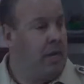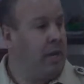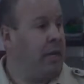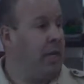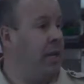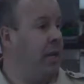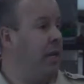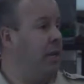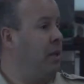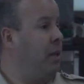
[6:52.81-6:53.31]

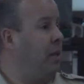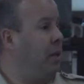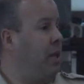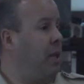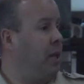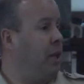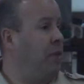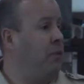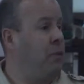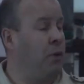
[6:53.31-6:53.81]
Again,
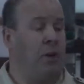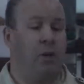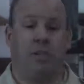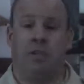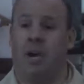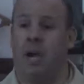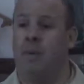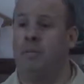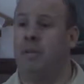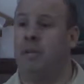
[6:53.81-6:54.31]
thank you for your
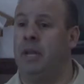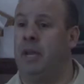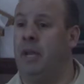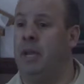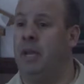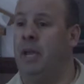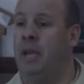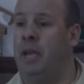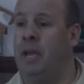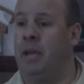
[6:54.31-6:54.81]
time
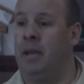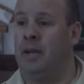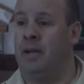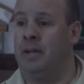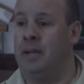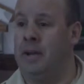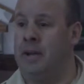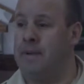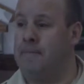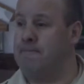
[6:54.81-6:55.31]
today,
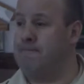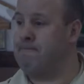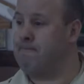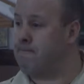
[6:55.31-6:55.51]
and